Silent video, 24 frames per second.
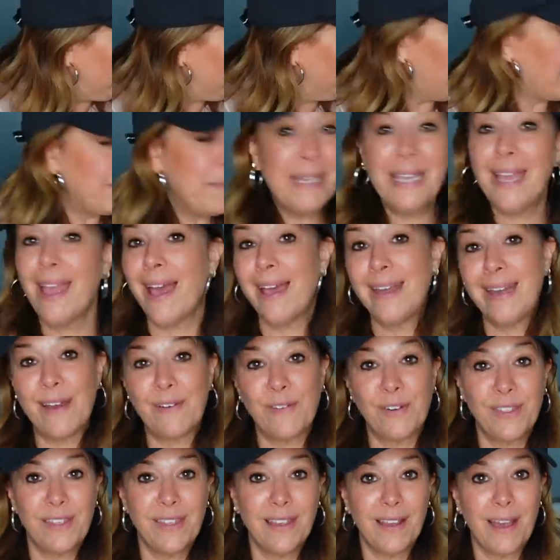Let me add
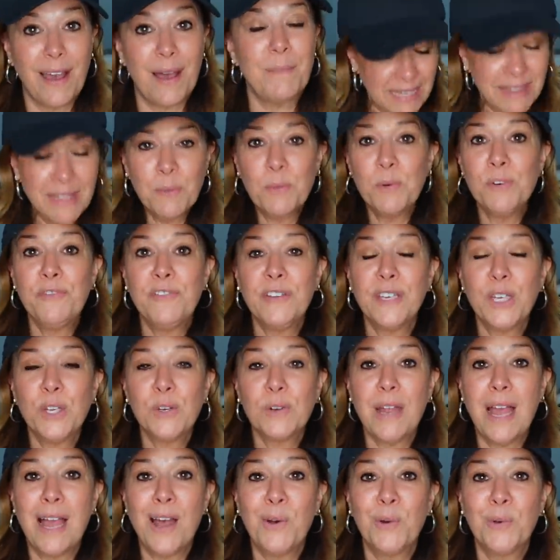everything up, and then we'll
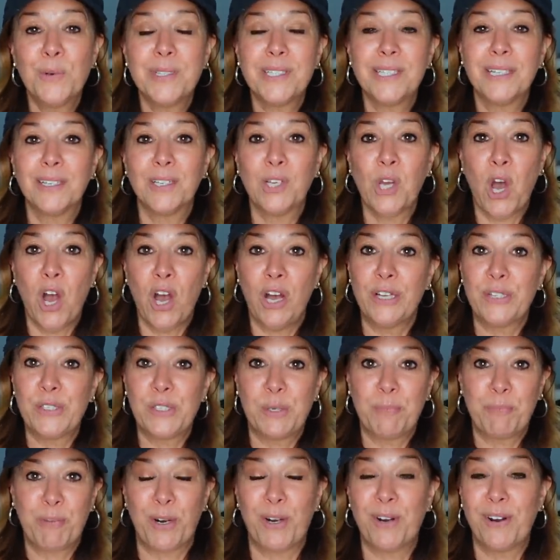figure out
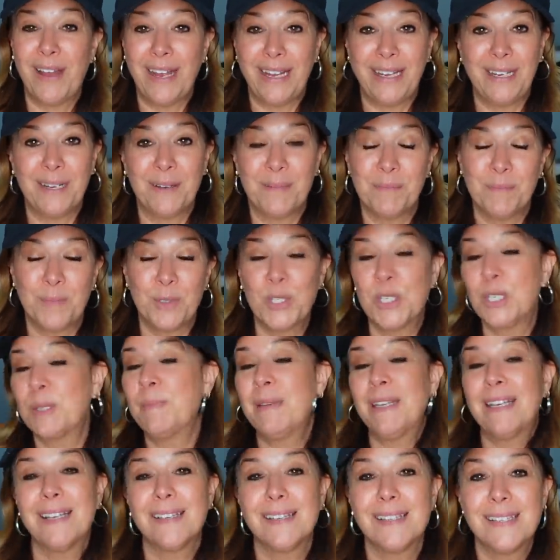cost per item, just
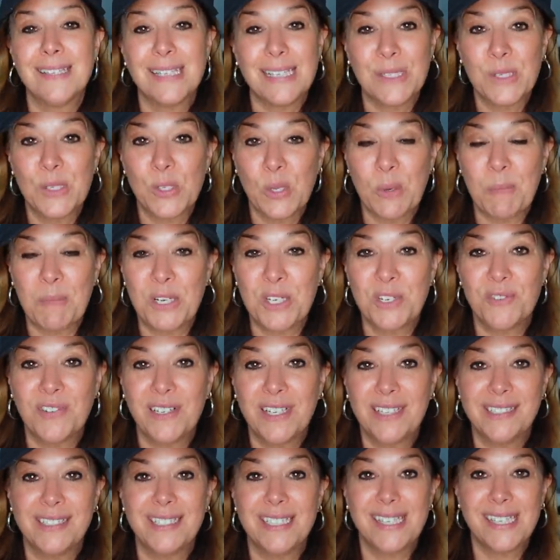because it's so much
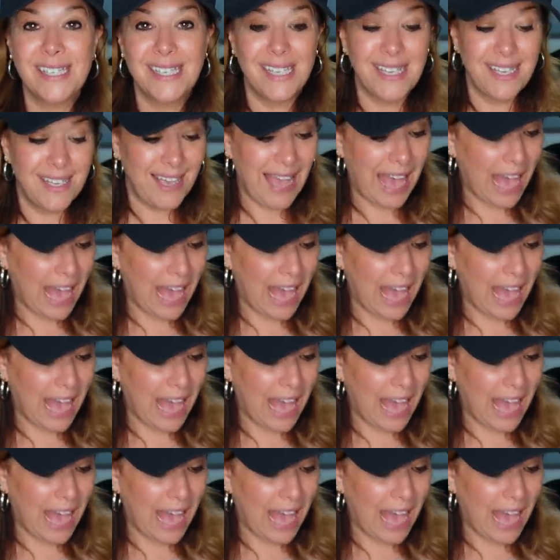fun to see